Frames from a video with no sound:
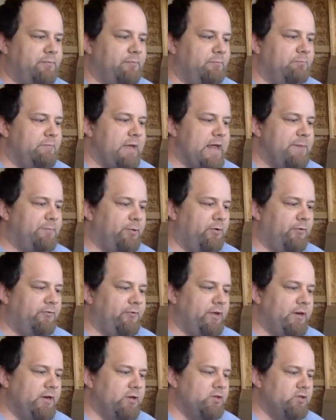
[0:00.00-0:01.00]
maple
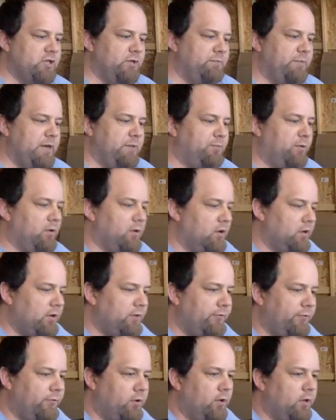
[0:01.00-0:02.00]
finish that people are looking
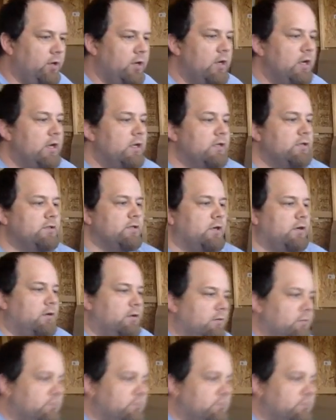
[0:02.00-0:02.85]
for. So